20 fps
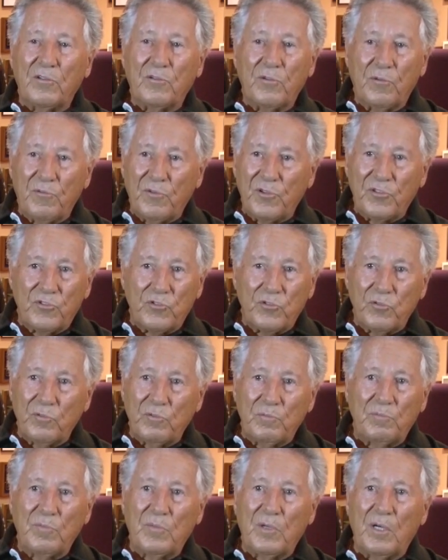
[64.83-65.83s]
to
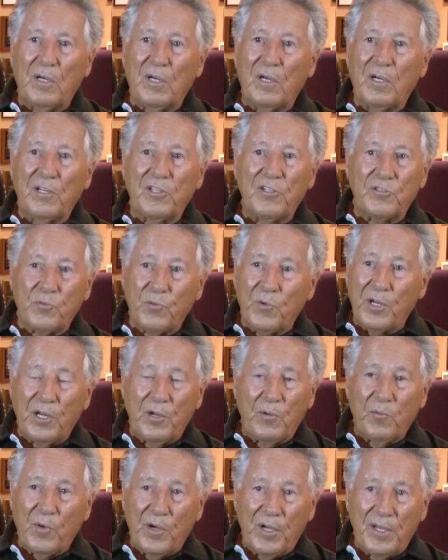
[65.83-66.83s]
resume his
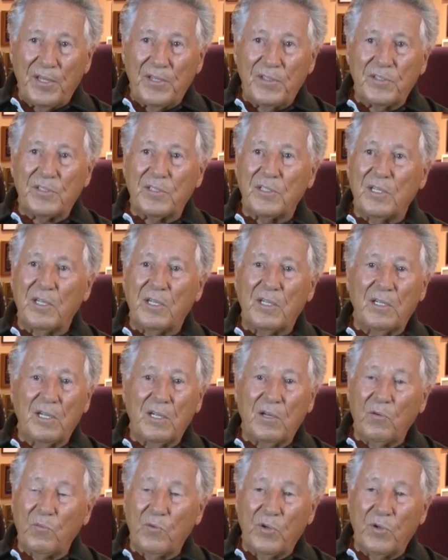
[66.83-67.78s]
winning ways and